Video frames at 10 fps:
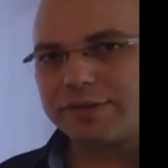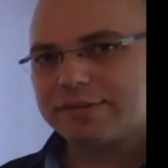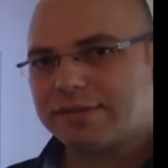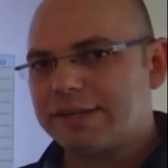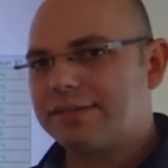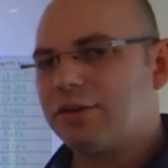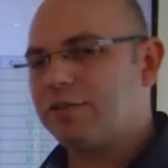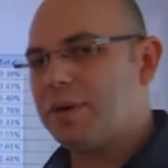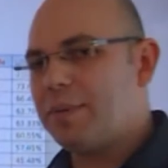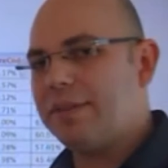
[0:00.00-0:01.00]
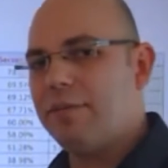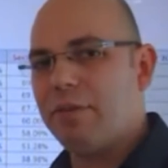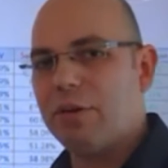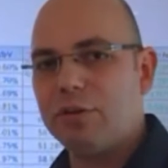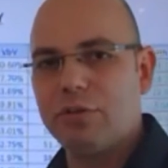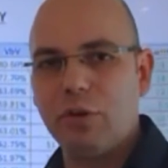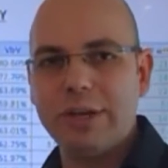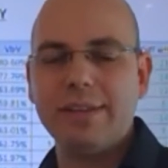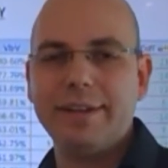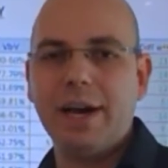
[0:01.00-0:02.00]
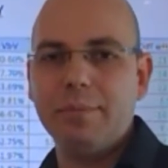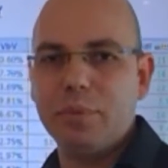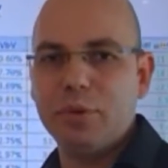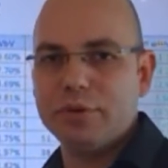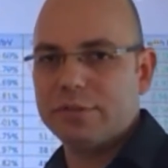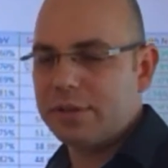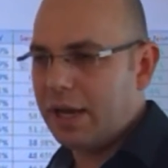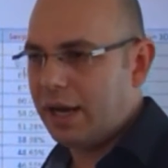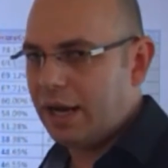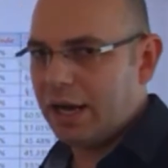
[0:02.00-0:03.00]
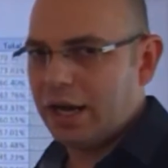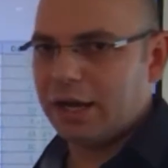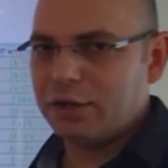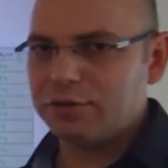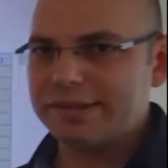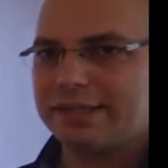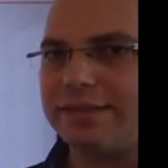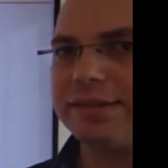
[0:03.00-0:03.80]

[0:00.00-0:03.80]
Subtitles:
know it's going to be a bit difficult to look at the numbers. You'll see